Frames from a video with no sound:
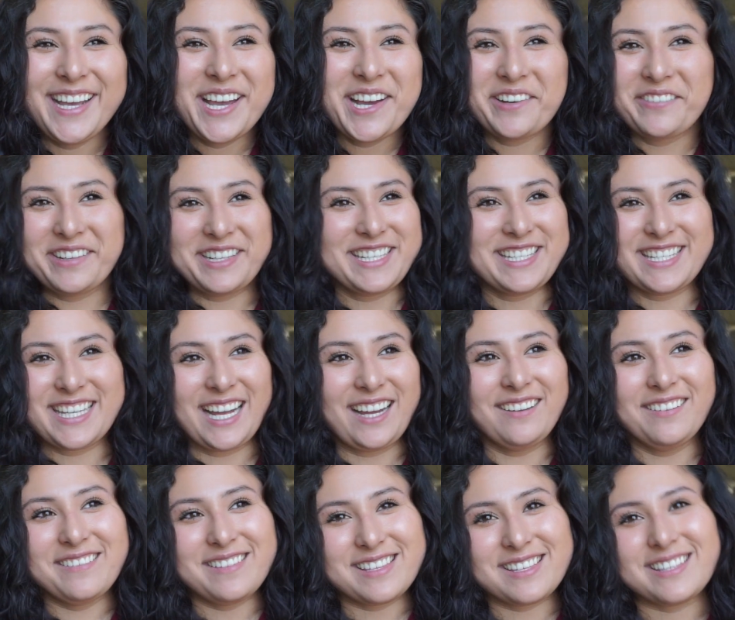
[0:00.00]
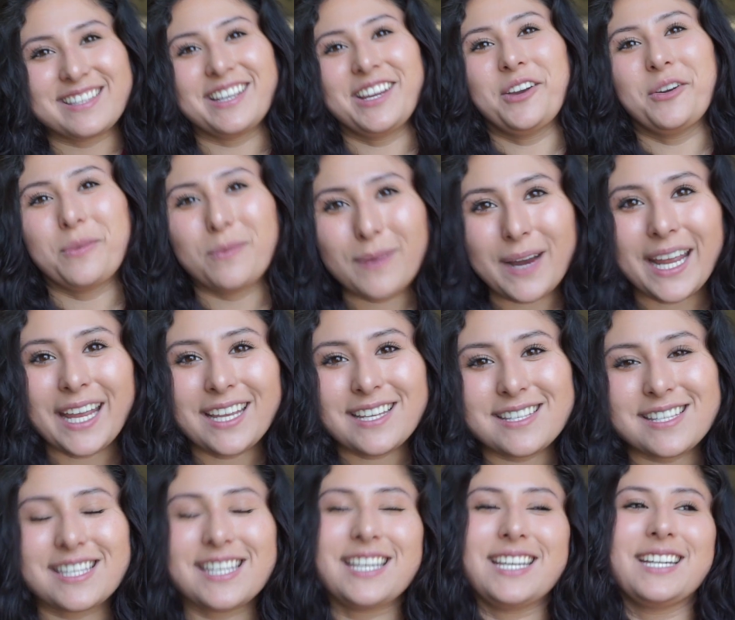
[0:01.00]
which sounds
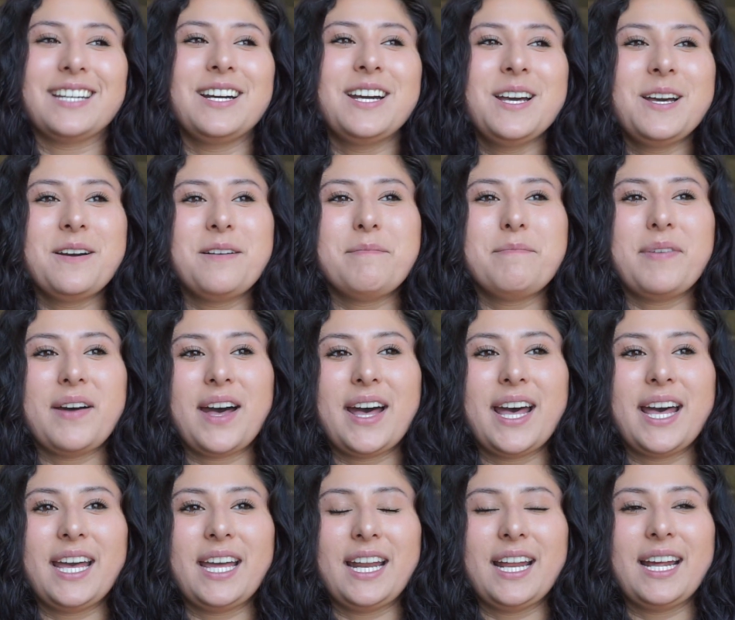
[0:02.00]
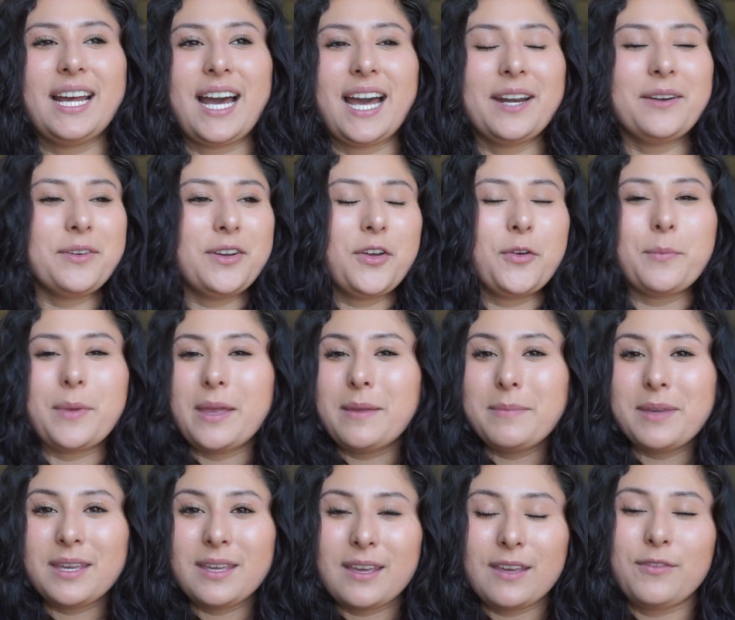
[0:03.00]
crazy, but I don't know,
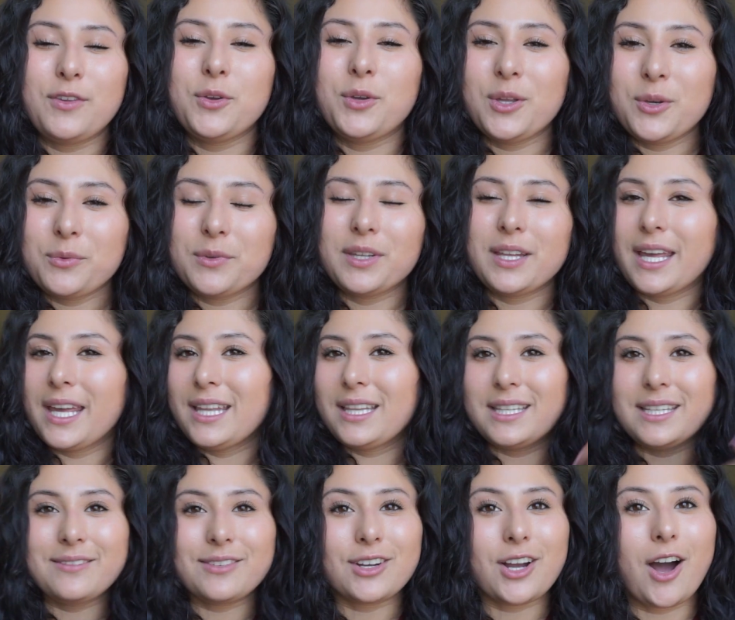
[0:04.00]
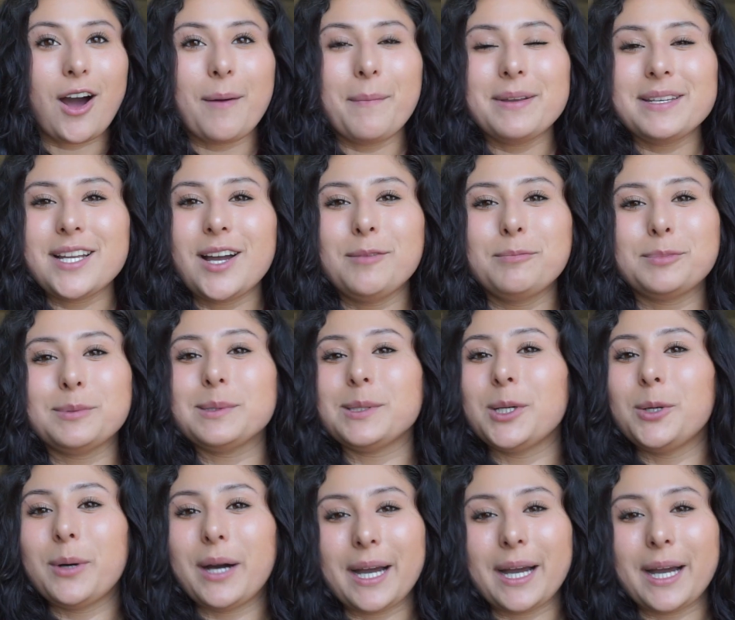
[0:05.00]
maybe if you can relate, leave a comment down below.